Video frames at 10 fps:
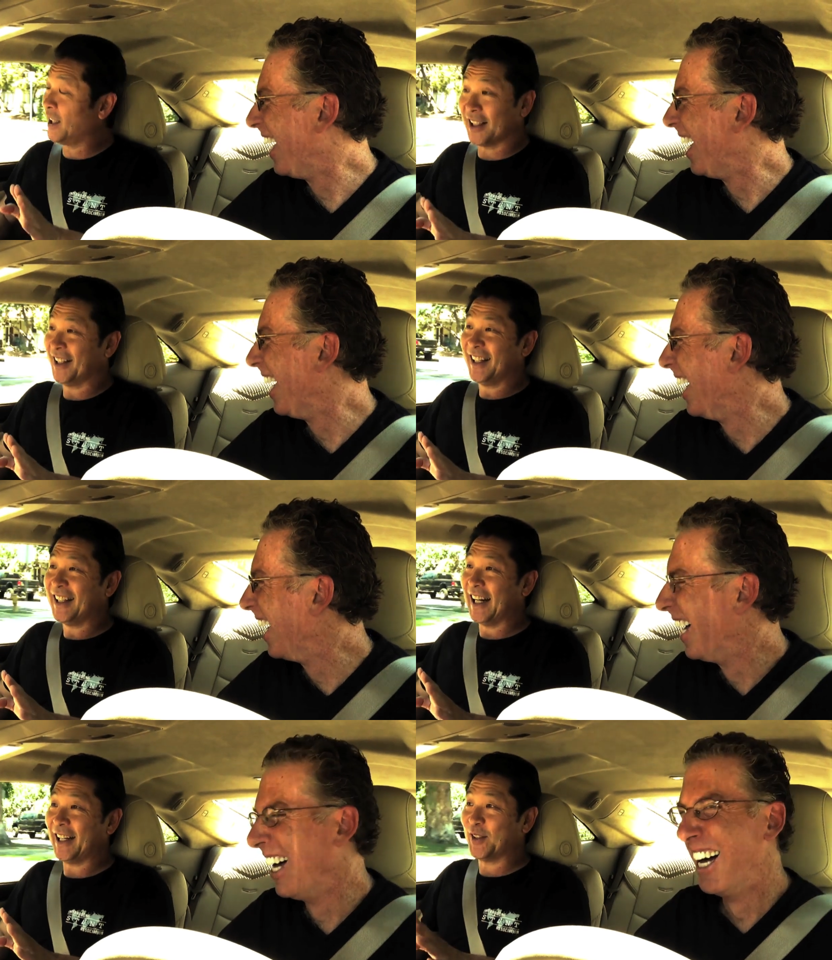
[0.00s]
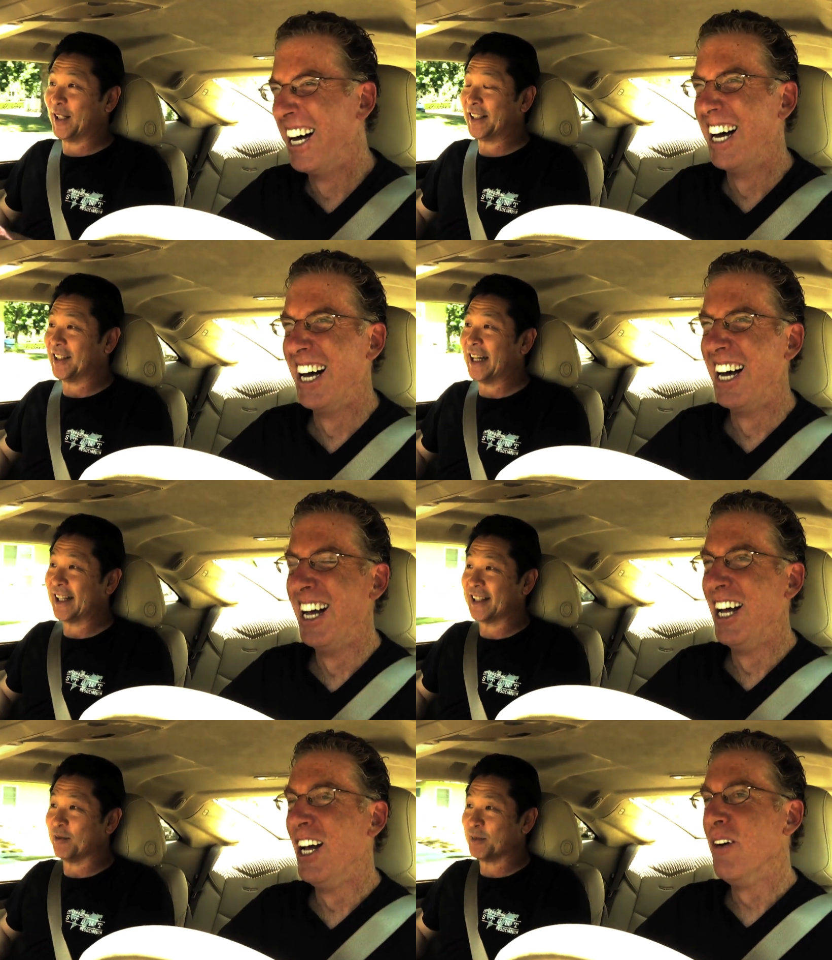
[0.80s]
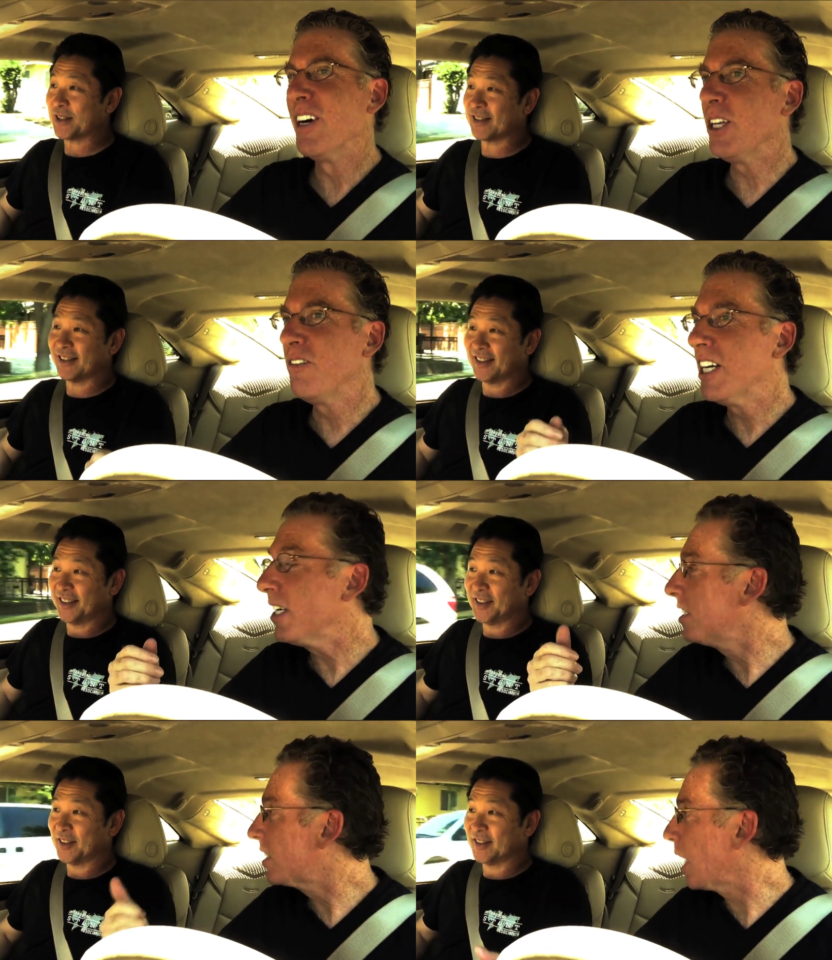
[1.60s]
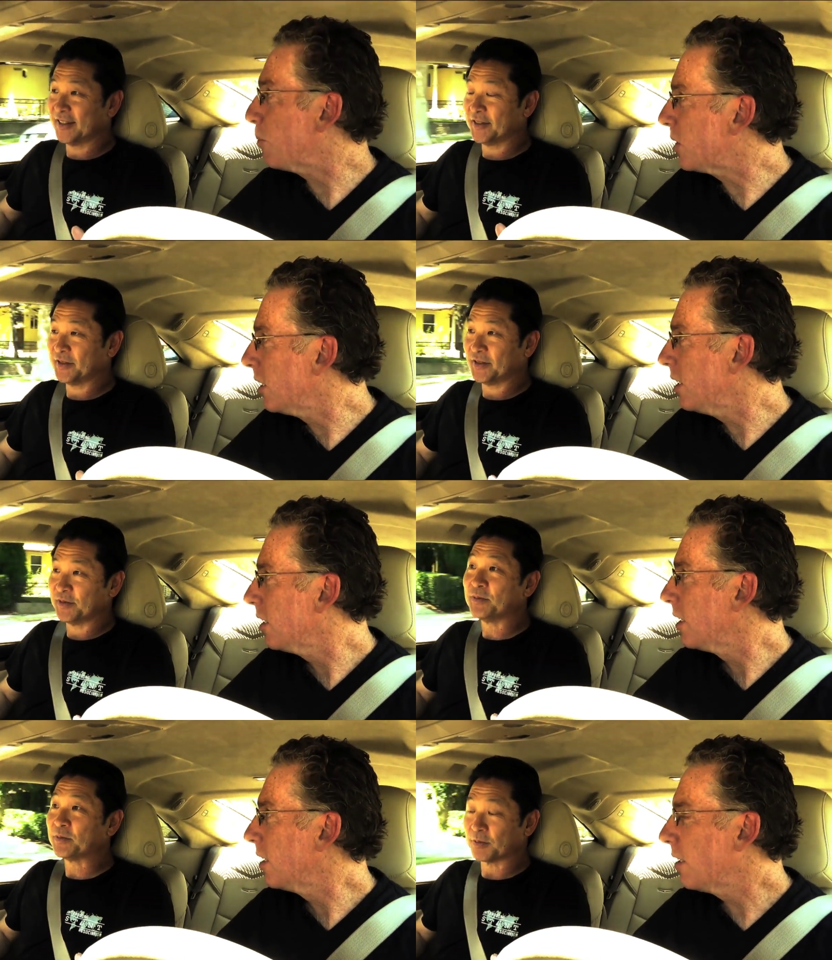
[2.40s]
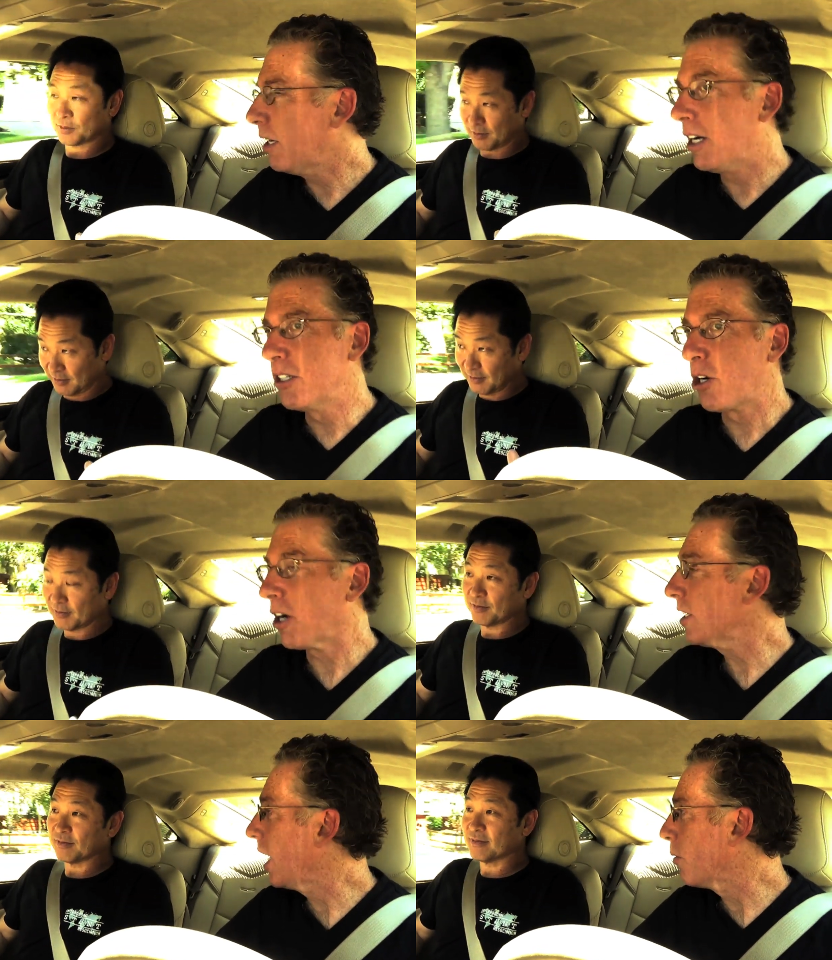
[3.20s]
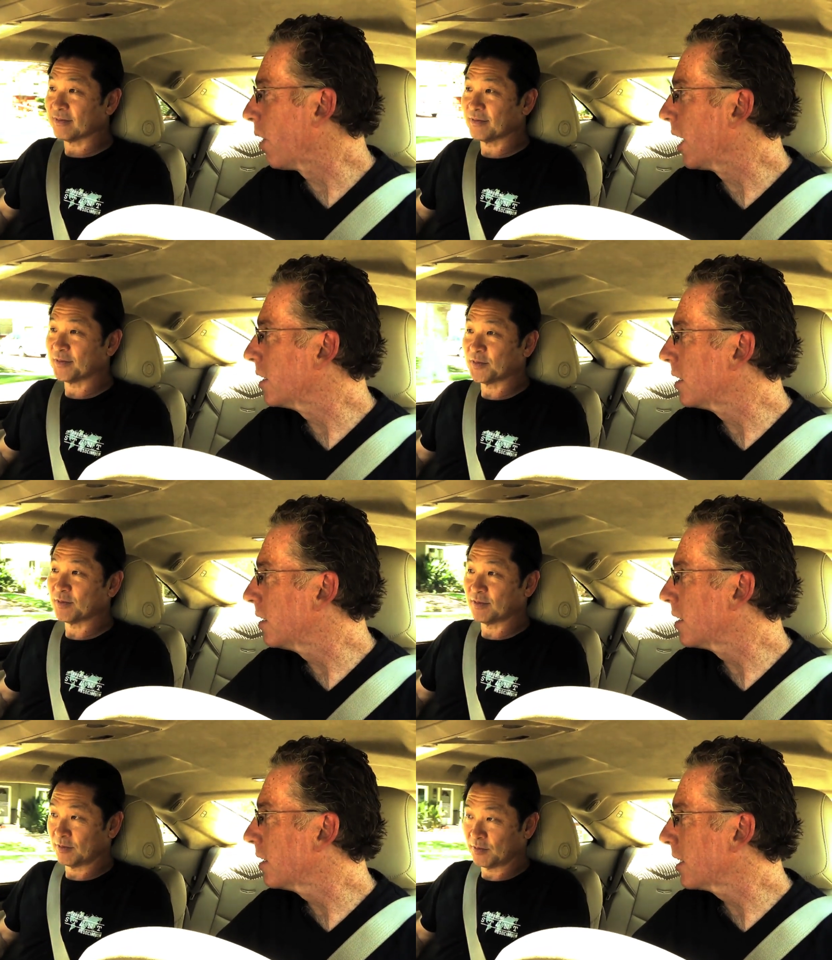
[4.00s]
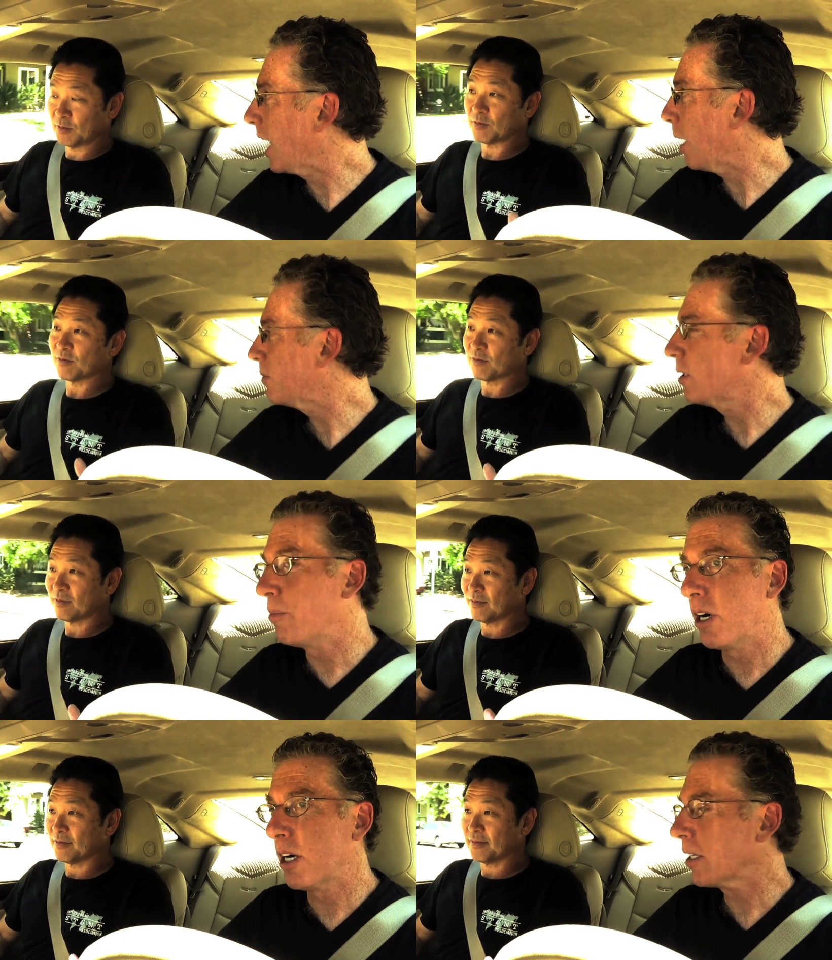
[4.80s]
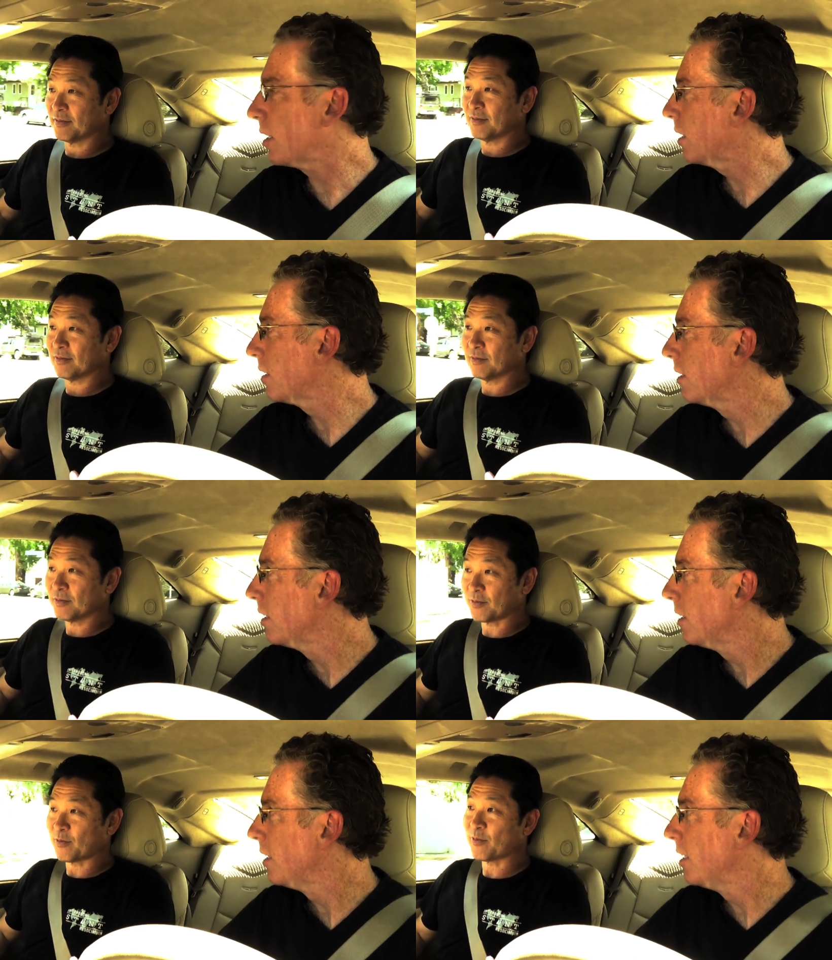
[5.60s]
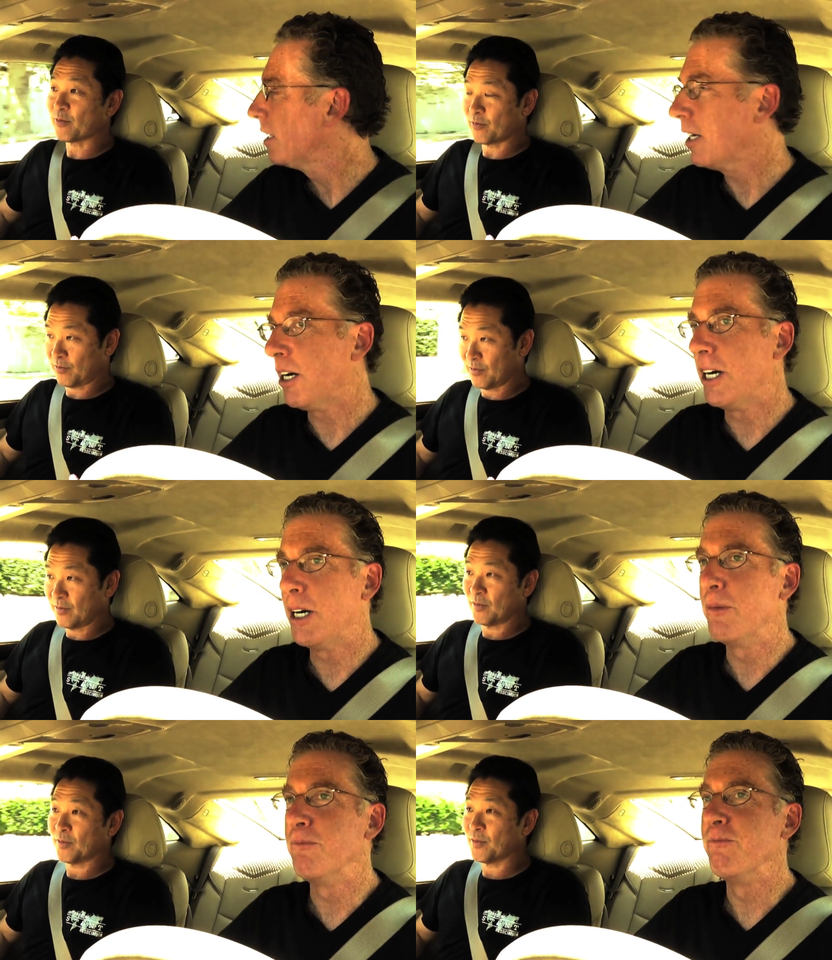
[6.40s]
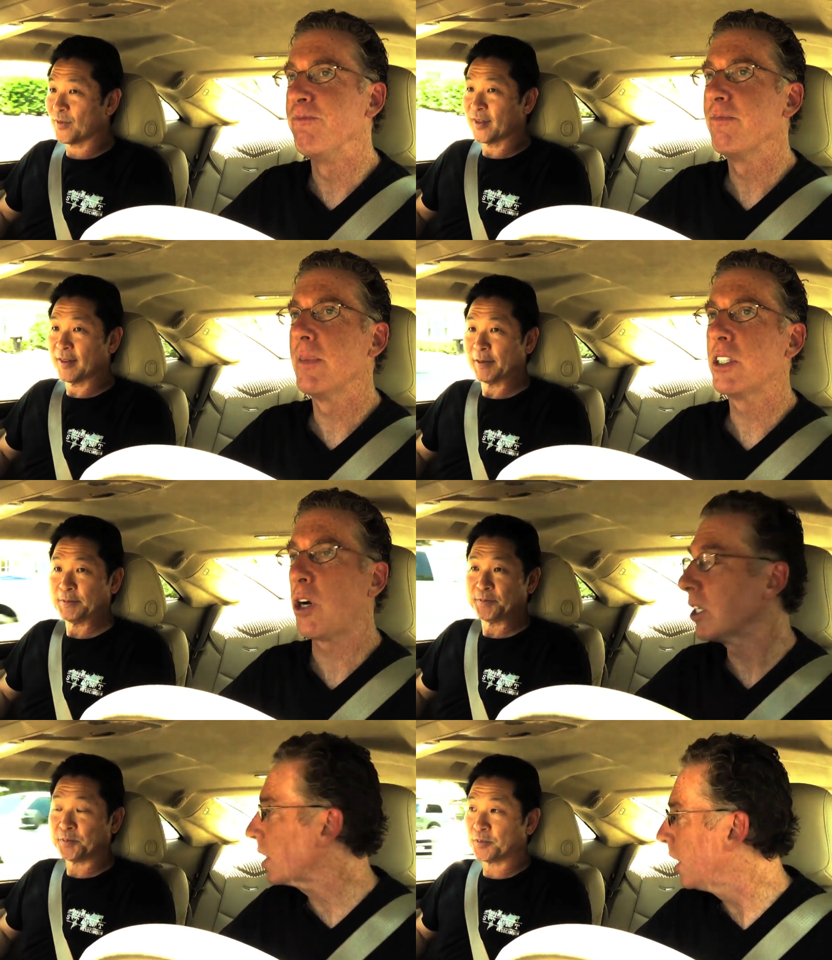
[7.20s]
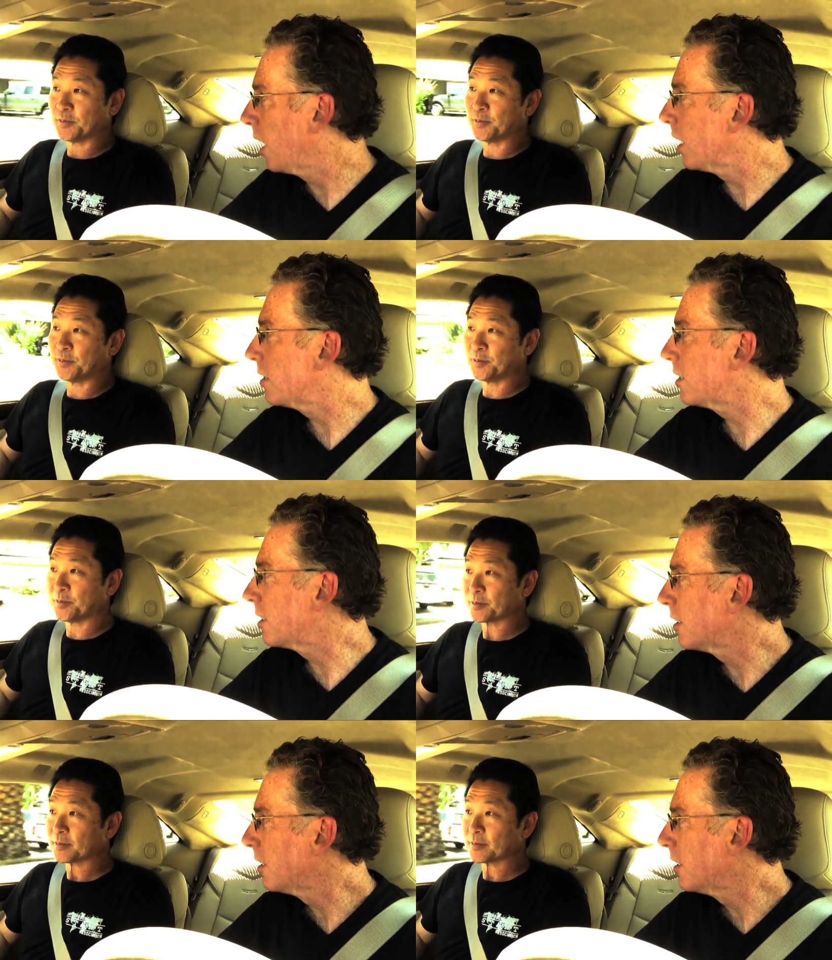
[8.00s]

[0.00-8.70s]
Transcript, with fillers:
Speaker 1: really, I had no idea. I had that. Much. But you've done Inception, uh, Dark Knight Rises, Captain America, um, Starsky and Hutch.